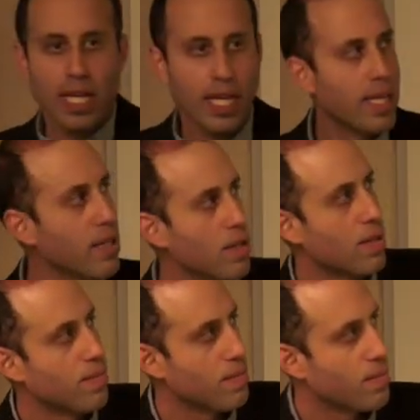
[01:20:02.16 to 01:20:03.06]

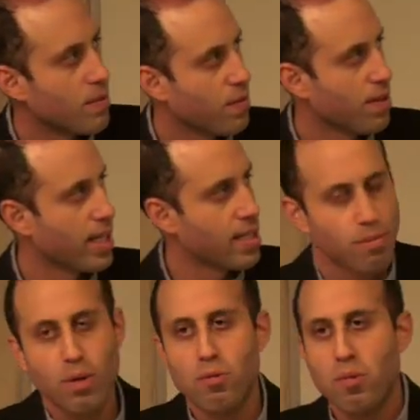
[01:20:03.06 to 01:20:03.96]
here, for
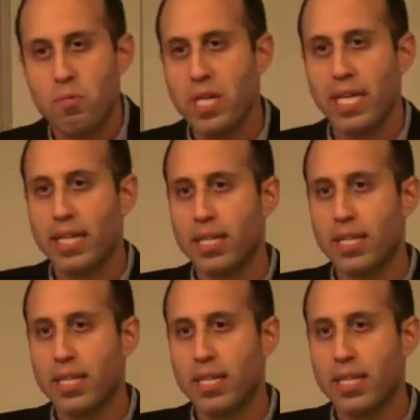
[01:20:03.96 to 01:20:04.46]
example, we can